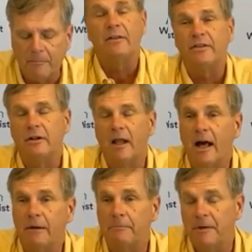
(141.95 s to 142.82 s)
Just a
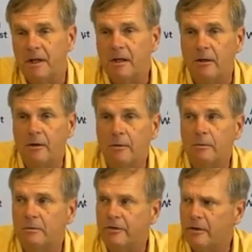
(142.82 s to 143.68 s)
lot, you
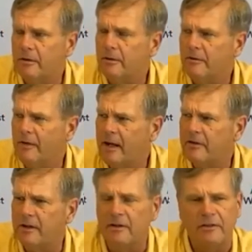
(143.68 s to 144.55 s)
know, so the
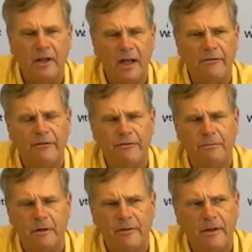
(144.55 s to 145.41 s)
vaccine's safe,
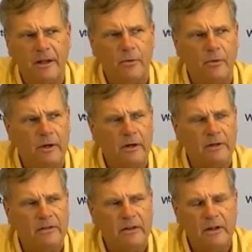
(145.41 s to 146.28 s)
looks like it
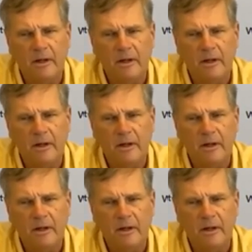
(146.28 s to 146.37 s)
works.